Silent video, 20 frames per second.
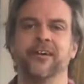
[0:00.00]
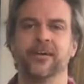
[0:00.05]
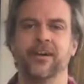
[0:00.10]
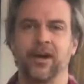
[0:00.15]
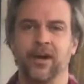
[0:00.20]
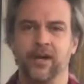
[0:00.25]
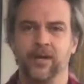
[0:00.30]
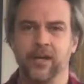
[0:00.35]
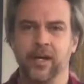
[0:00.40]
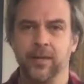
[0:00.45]

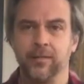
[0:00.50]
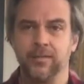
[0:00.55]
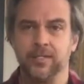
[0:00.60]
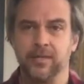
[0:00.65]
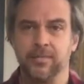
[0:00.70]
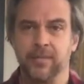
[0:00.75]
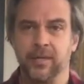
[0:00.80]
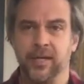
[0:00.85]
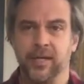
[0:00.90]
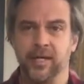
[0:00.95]
REM is a
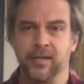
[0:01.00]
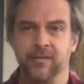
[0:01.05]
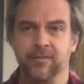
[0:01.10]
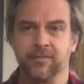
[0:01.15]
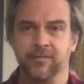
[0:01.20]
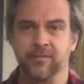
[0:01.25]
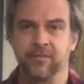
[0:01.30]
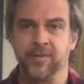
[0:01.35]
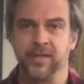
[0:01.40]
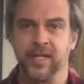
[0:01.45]
band
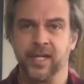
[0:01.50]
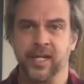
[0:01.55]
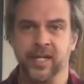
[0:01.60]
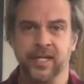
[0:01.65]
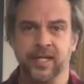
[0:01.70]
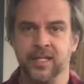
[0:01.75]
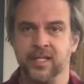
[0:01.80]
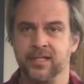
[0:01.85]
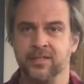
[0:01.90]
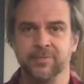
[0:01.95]
from the
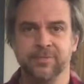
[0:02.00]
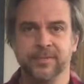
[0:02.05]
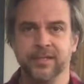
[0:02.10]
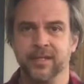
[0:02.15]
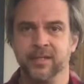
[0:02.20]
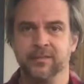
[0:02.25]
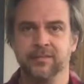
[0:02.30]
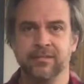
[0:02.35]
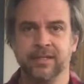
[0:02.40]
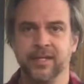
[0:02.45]
80s,
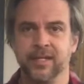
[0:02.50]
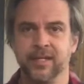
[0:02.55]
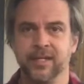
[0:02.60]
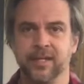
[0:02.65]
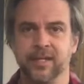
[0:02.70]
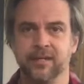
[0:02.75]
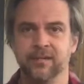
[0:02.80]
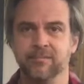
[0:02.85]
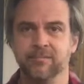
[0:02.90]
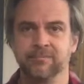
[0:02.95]
but I know
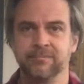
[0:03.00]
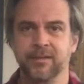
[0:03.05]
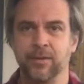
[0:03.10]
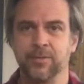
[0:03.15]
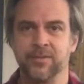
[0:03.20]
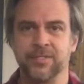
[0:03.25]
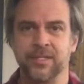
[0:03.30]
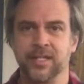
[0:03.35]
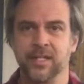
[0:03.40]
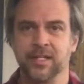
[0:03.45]
that
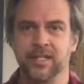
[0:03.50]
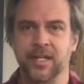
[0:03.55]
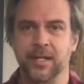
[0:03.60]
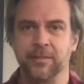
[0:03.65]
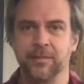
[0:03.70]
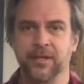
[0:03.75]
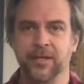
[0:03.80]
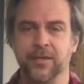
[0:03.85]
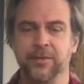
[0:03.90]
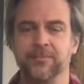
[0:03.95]
was a long time
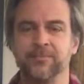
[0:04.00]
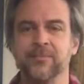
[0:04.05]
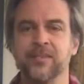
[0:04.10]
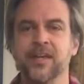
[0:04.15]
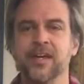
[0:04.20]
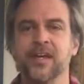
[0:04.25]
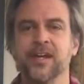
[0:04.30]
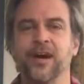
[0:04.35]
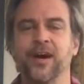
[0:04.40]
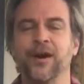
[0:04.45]

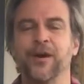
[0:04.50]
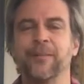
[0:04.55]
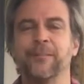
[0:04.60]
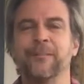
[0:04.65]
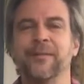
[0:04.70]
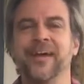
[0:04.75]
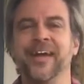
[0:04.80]
ago.